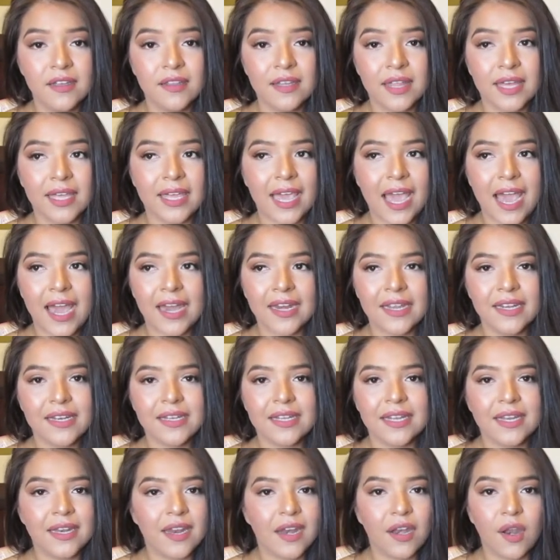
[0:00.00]
Like, Addie
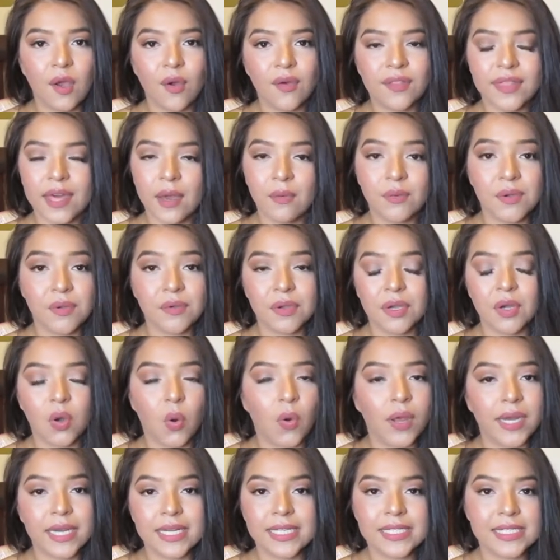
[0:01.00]
didn't know that we were
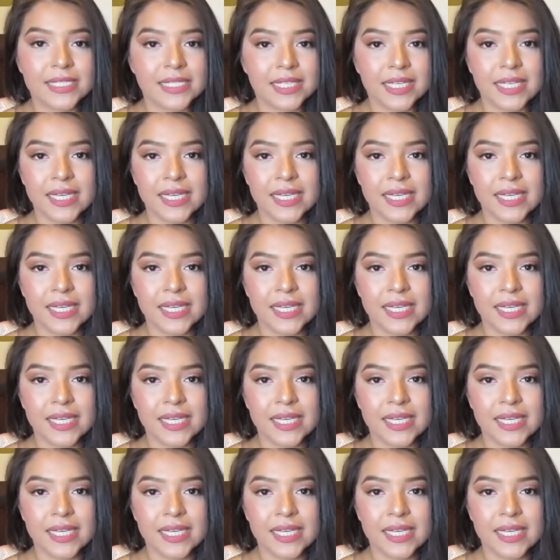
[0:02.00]
going to see